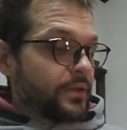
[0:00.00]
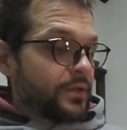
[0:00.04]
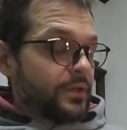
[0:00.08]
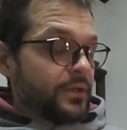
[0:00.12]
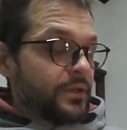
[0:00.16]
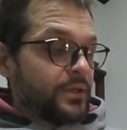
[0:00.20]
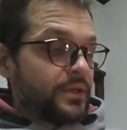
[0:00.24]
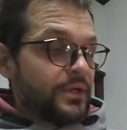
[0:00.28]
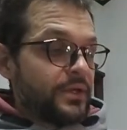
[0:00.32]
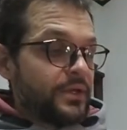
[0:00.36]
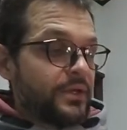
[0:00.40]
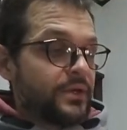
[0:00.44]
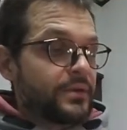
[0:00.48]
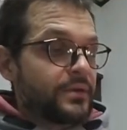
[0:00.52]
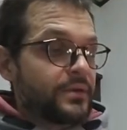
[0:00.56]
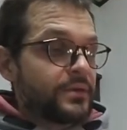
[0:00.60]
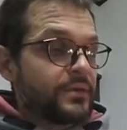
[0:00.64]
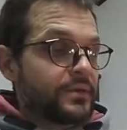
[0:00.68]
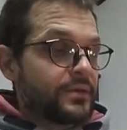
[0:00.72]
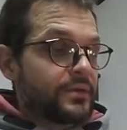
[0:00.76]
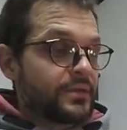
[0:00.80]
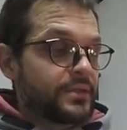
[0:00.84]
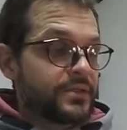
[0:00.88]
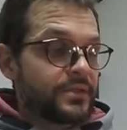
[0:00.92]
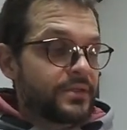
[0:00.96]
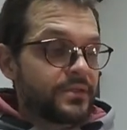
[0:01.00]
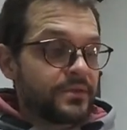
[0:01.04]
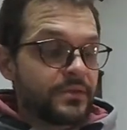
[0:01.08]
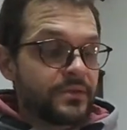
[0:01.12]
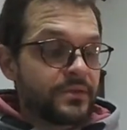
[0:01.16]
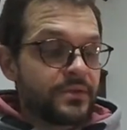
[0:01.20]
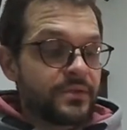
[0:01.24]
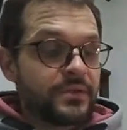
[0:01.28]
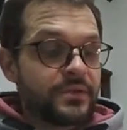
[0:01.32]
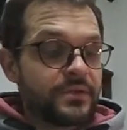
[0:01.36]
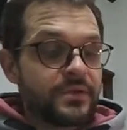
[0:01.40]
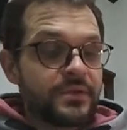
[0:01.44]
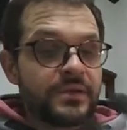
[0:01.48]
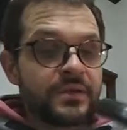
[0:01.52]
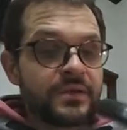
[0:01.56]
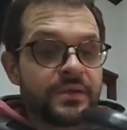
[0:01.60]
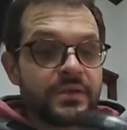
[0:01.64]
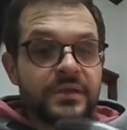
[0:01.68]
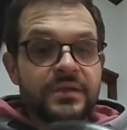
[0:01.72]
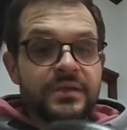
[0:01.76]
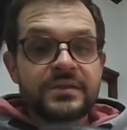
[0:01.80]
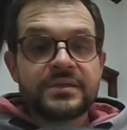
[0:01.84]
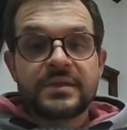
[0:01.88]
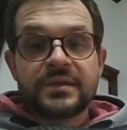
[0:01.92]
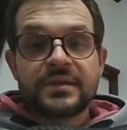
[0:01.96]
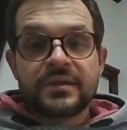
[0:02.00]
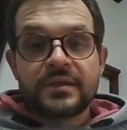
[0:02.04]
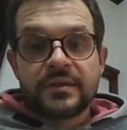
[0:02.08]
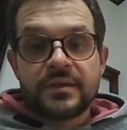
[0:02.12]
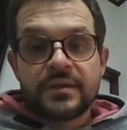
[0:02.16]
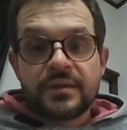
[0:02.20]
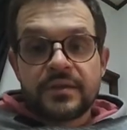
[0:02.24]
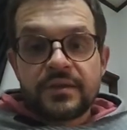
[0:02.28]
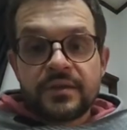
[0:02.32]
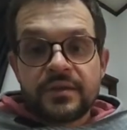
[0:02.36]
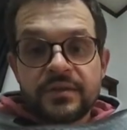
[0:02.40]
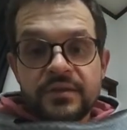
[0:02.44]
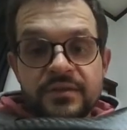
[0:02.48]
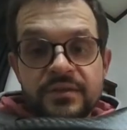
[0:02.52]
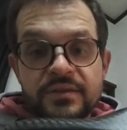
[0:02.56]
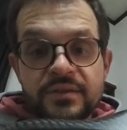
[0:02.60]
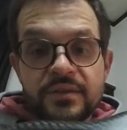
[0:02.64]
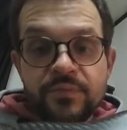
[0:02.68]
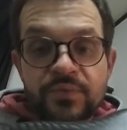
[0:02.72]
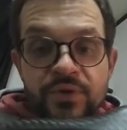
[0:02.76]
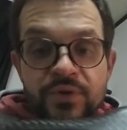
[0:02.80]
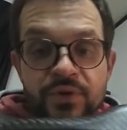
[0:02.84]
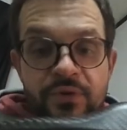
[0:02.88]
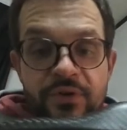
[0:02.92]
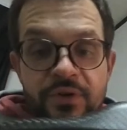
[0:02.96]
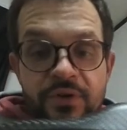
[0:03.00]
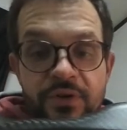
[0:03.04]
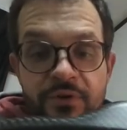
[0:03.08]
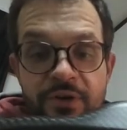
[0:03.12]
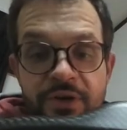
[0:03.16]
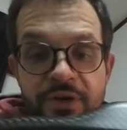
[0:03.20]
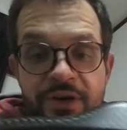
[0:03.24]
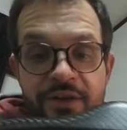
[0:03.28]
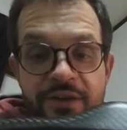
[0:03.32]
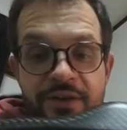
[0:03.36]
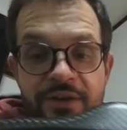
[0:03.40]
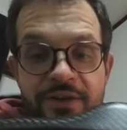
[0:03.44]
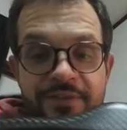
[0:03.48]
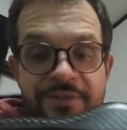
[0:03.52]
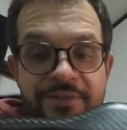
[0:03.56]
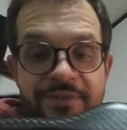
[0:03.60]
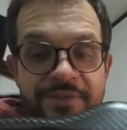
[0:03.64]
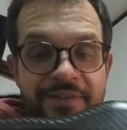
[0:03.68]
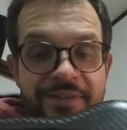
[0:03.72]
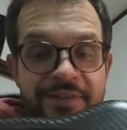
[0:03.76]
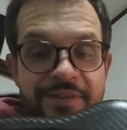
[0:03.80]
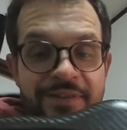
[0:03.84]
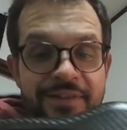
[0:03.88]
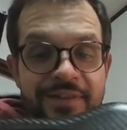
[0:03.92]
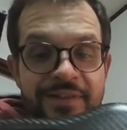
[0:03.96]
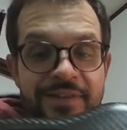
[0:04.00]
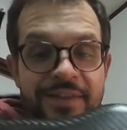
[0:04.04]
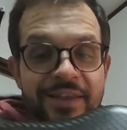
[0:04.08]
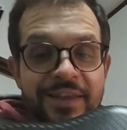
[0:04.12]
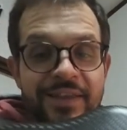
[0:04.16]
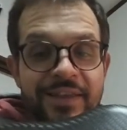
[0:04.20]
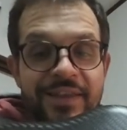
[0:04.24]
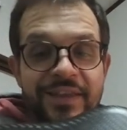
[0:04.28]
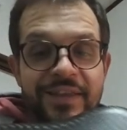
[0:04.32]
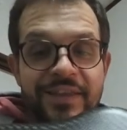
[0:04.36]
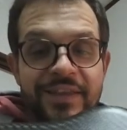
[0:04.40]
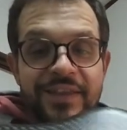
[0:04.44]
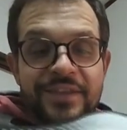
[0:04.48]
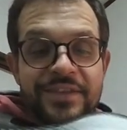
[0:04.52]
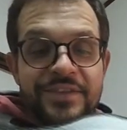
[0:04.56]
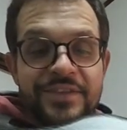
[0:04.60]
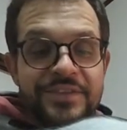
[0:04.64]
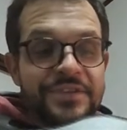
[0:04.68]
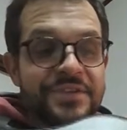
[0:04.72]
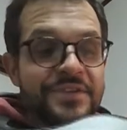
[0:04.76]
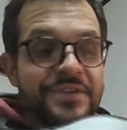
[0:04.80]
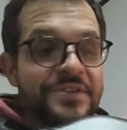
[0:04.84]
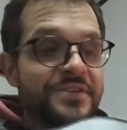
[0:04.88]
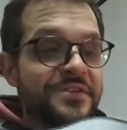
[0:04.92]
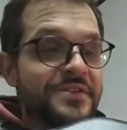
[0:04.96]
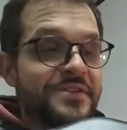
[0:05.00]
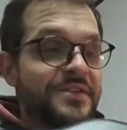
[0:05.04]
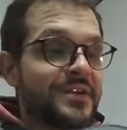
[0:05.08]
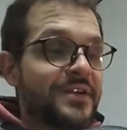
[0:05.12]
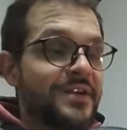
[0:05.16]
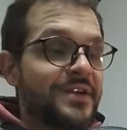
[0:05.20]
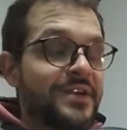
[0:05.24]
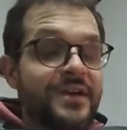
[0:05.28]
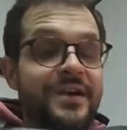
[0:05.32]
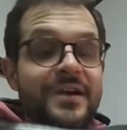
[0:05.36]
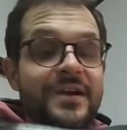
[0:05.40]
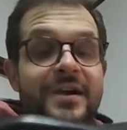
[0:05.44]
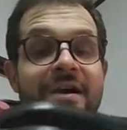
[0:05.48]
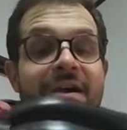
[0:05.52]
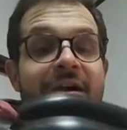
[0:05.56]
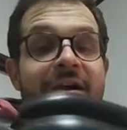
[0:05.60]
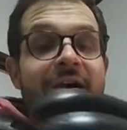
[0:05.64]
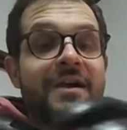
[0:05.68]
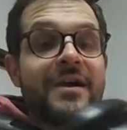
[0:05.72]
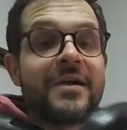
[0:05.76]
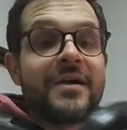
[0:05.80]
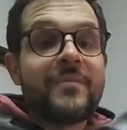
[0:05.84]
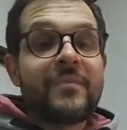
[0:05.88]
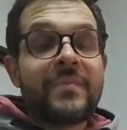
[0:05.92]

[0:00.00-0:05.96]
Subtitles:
yeah, so here is it. It's a beauty, right? So I